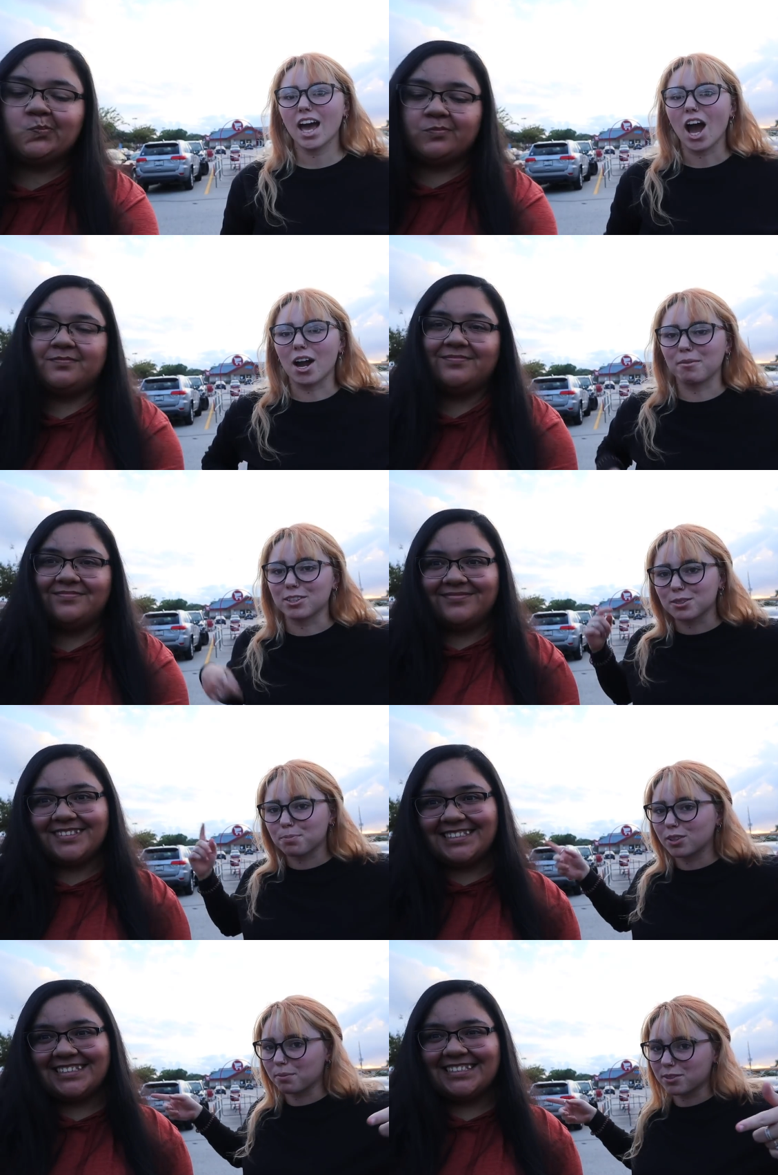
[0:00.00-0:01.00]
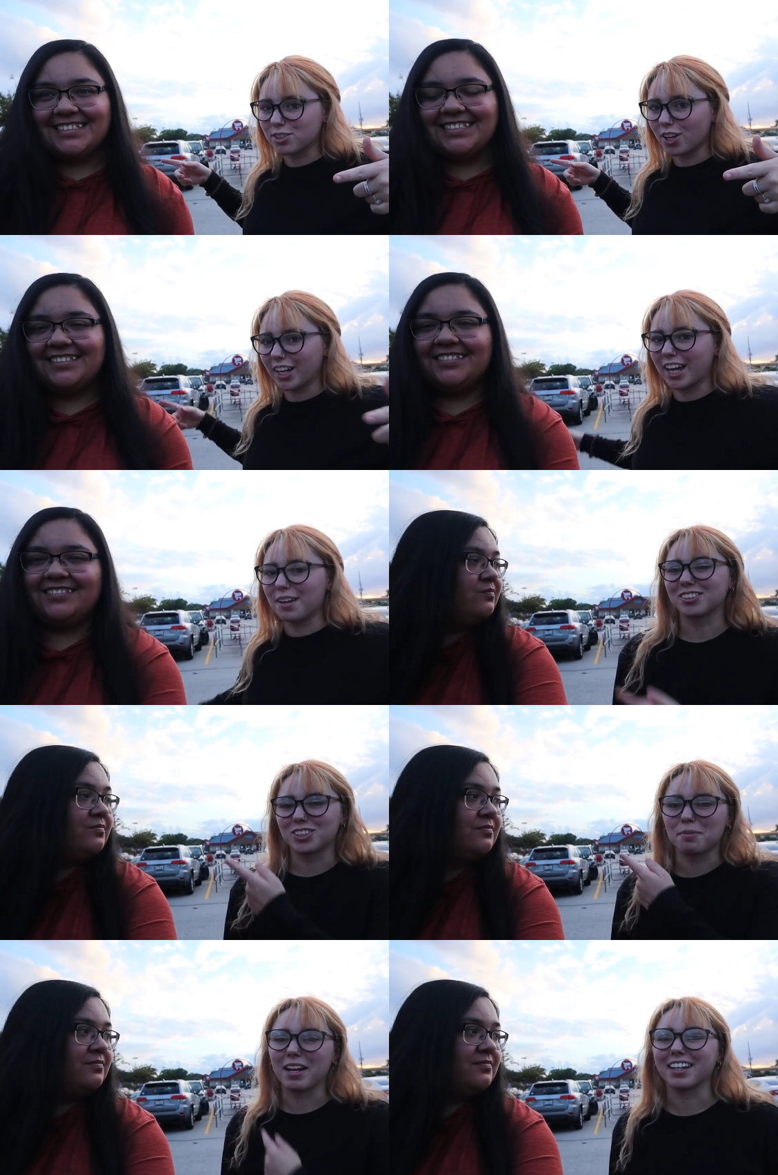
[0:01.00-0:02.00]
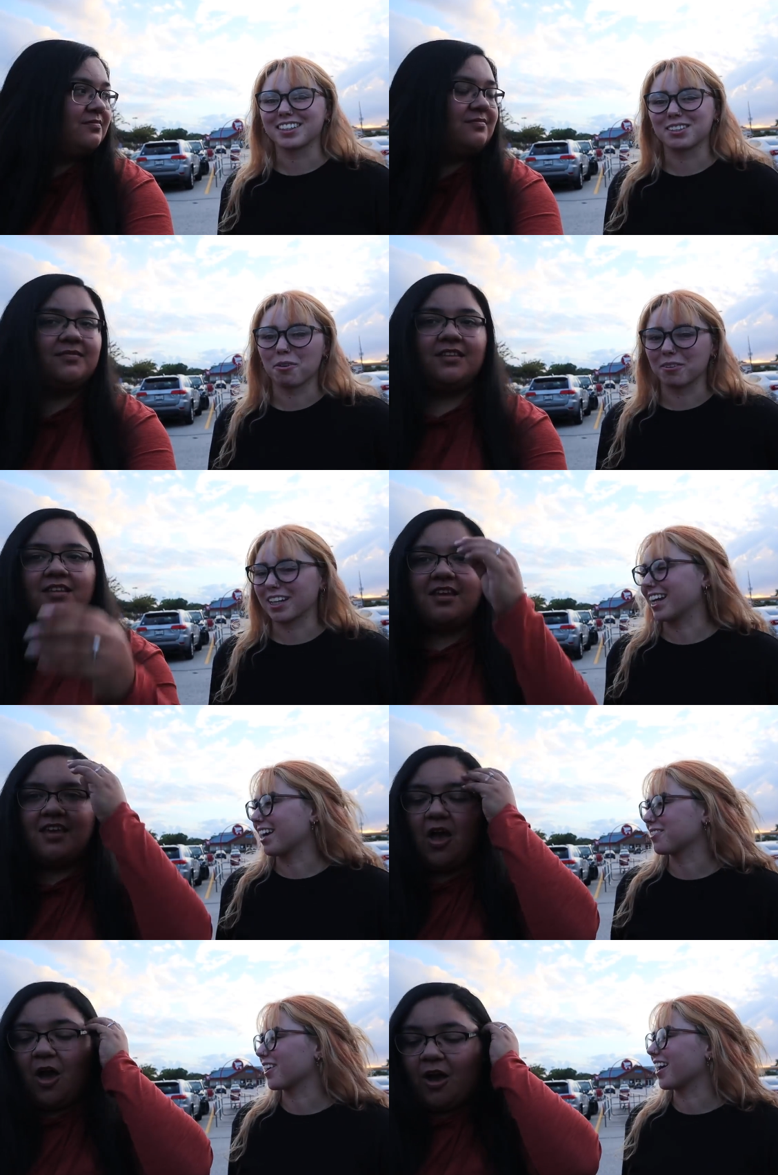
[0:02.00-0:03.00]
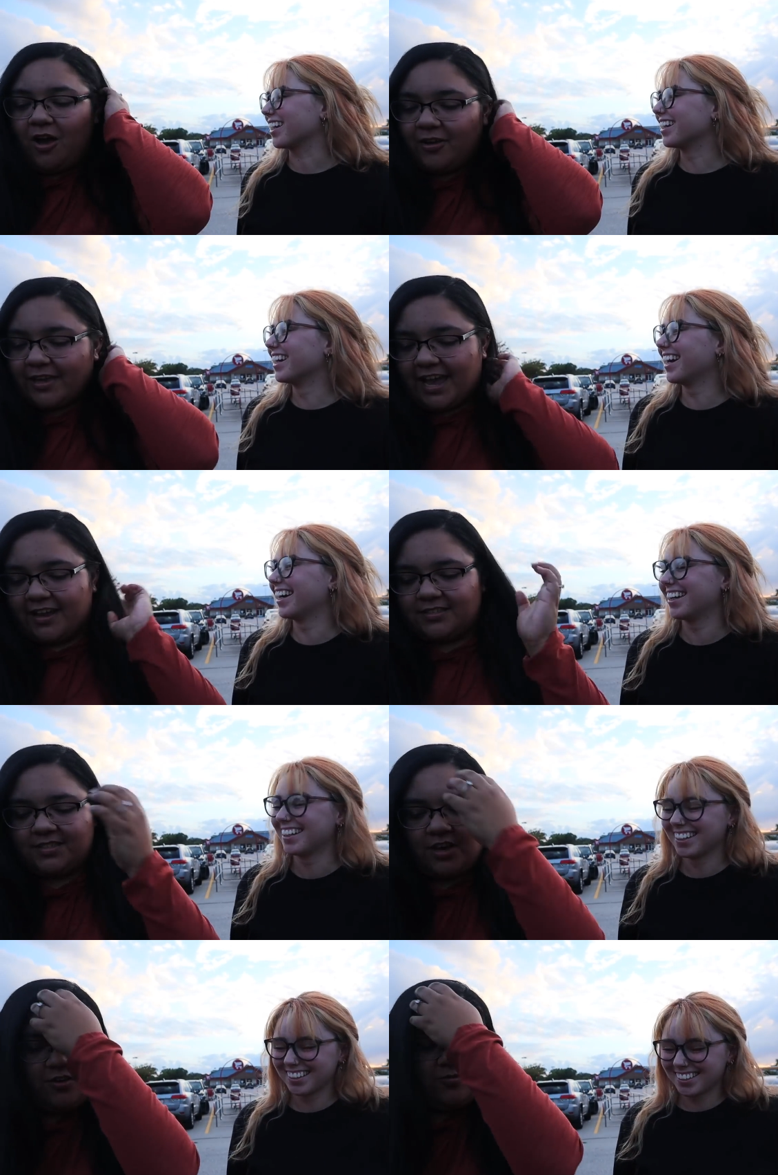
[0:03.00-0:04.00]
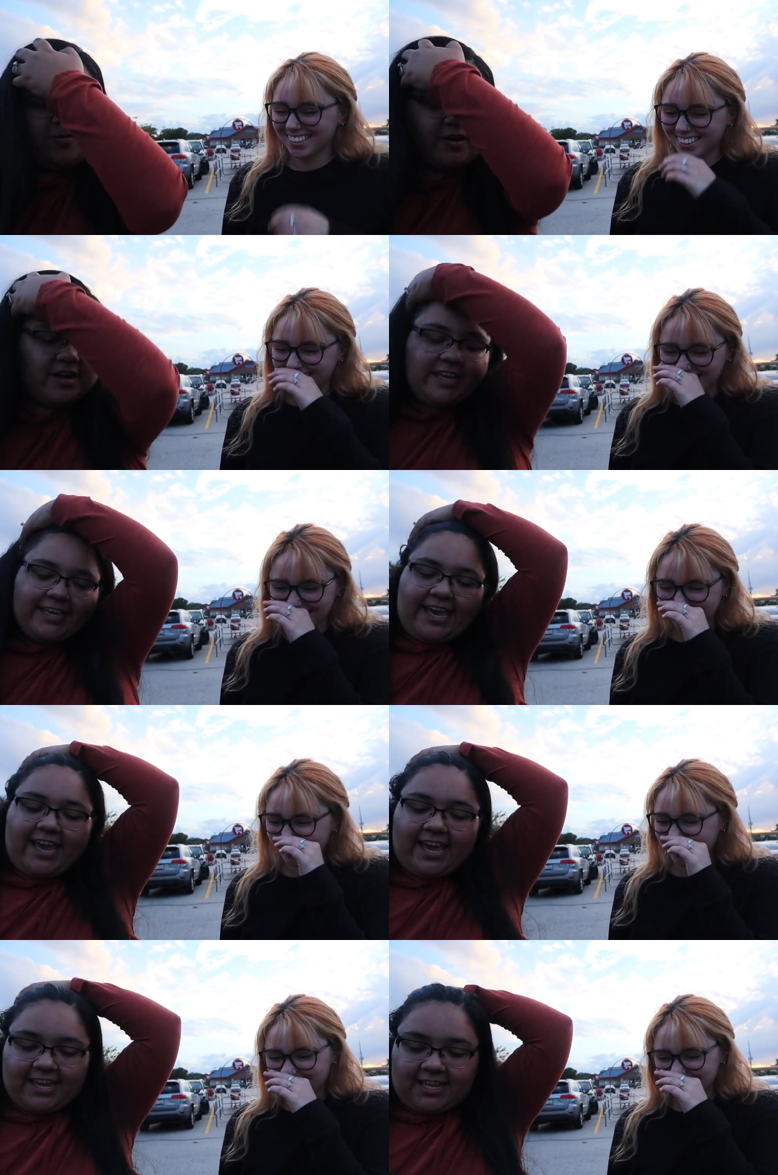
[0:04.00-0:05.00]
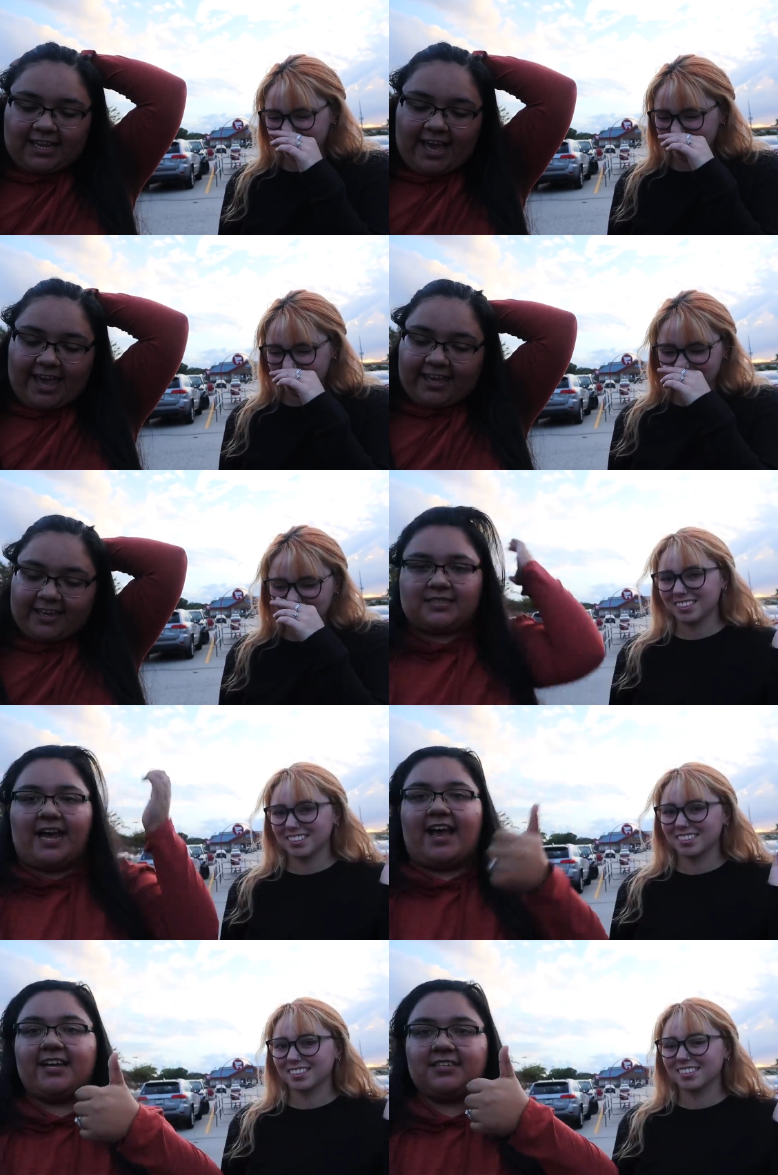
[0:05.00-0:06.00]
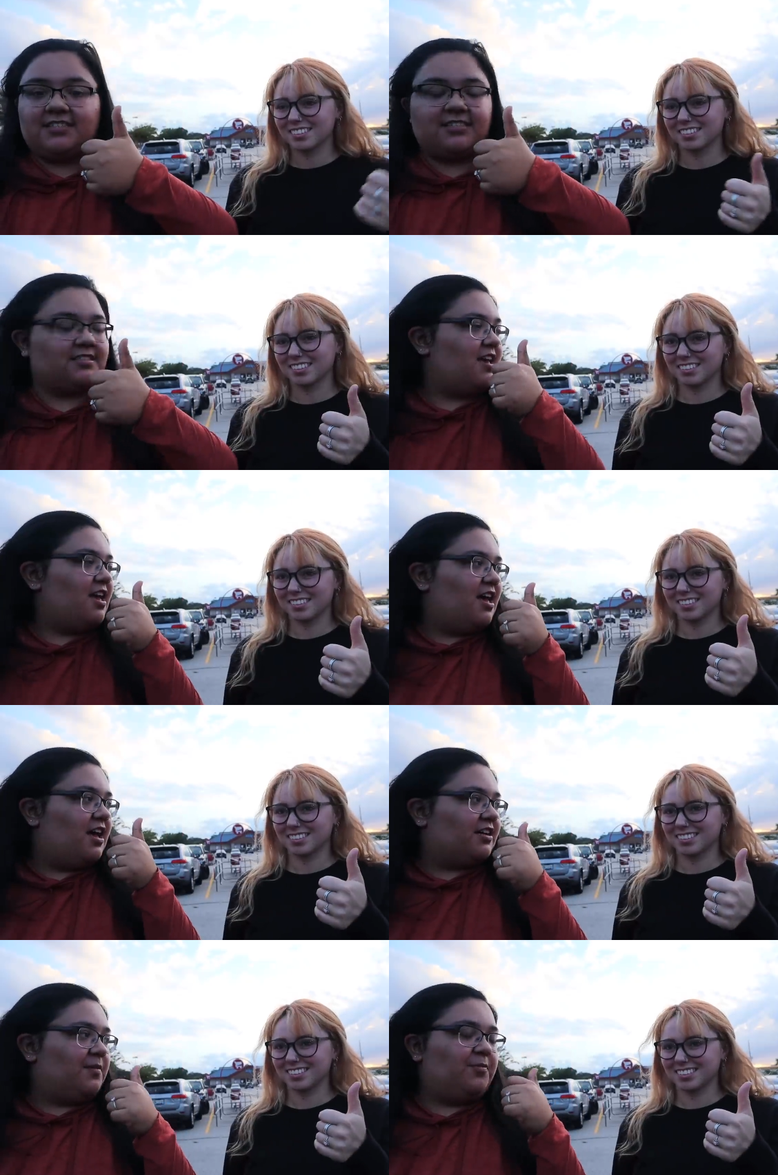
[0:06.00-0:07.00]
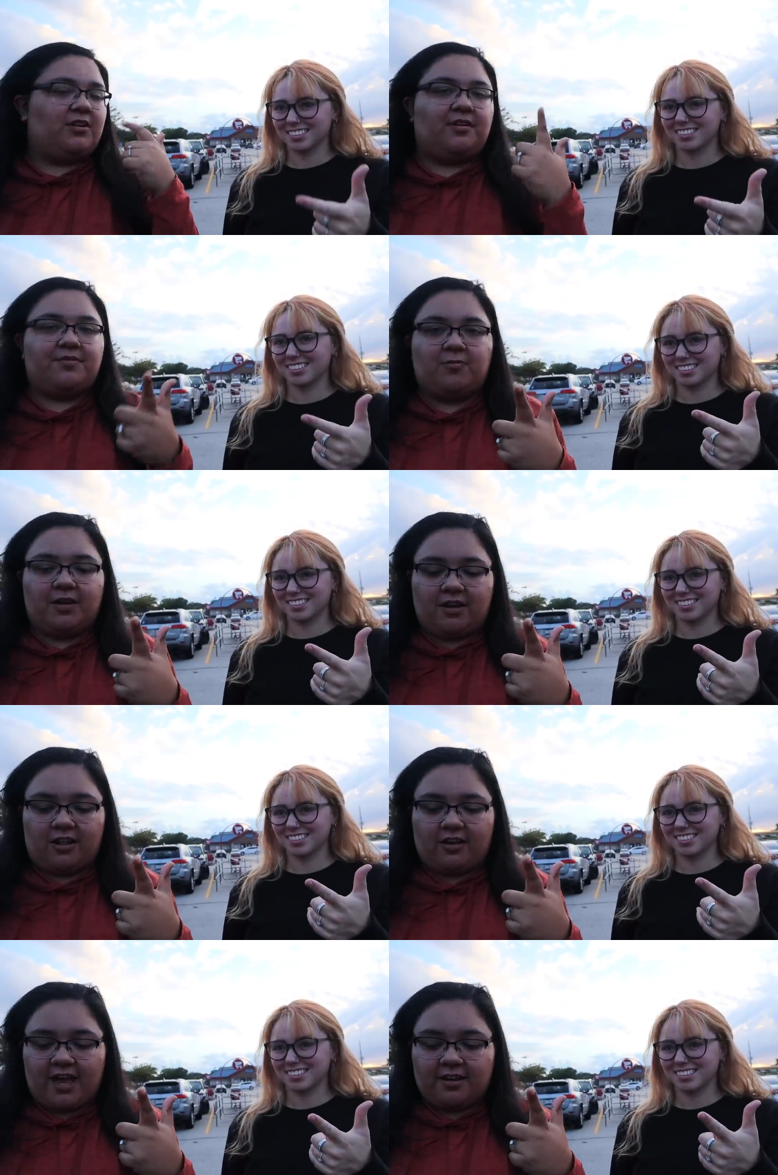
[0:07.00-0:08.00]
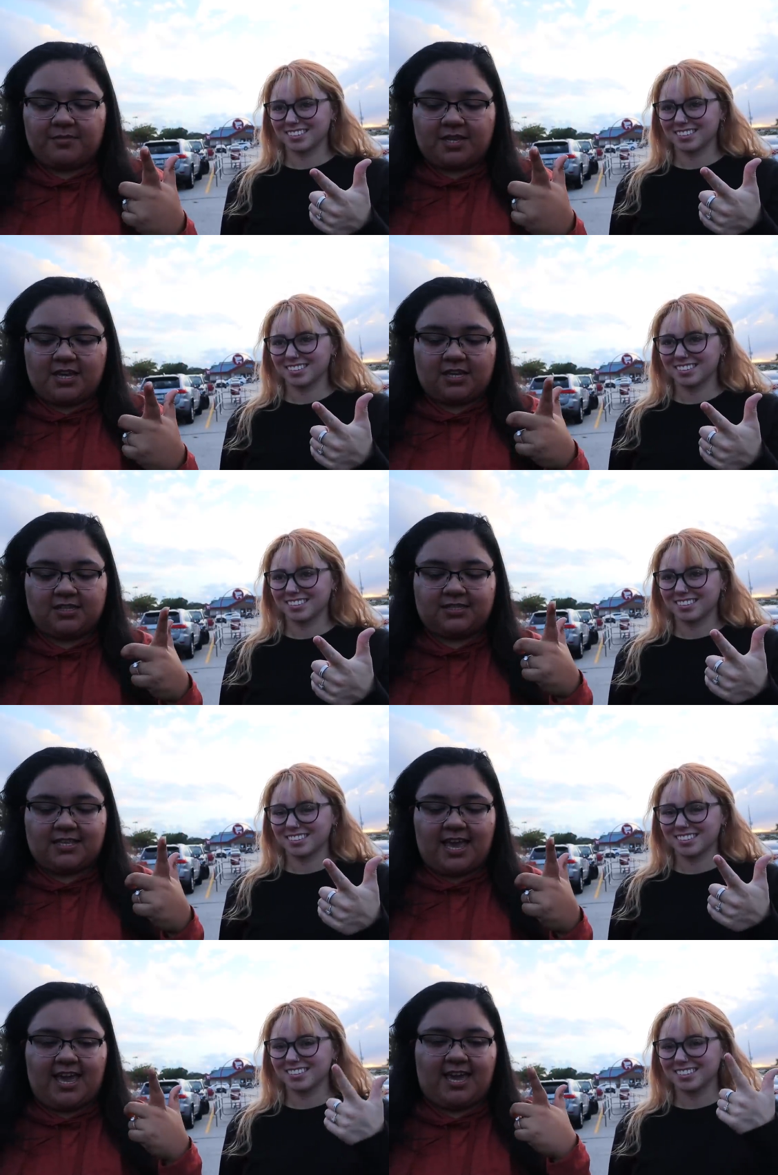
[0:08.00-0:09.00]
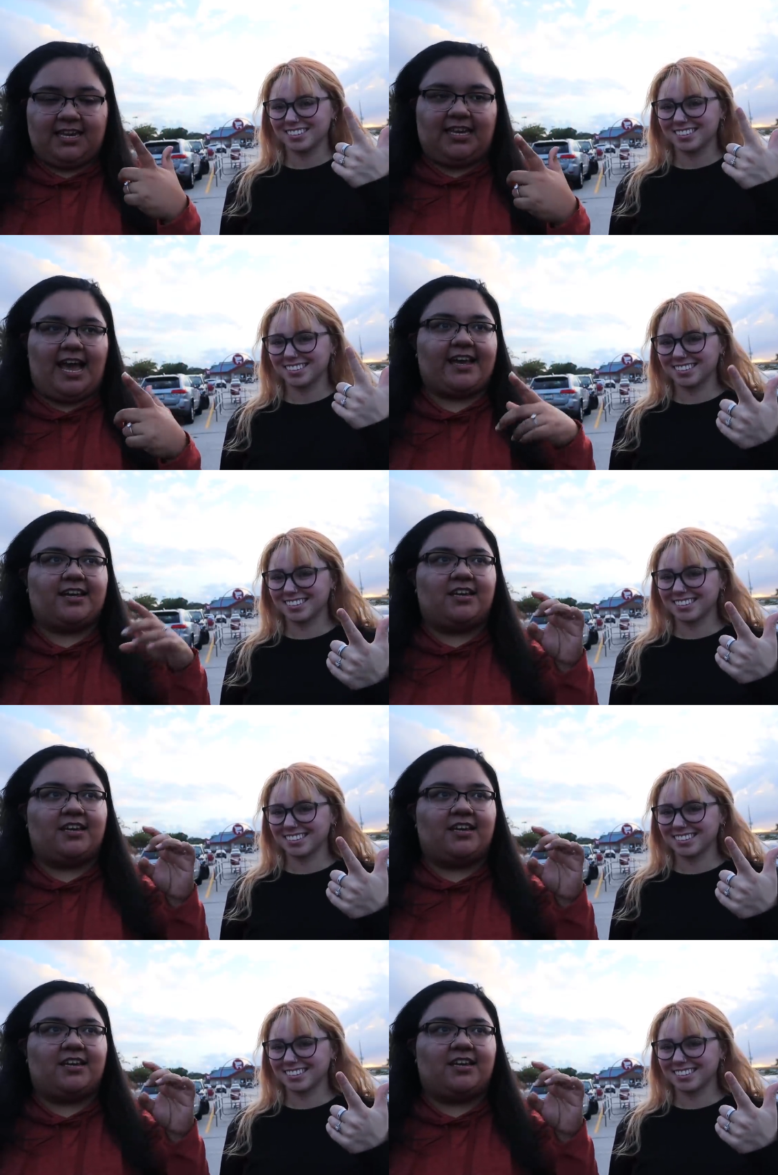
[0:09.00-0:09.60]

Speaker 1: Alright, we just pulled up to Target. She made a list of what we're getting, I forgot. Oh yeah, so
Speaker 2: we're gonna get like snacks, a couple of the one dollar item things and like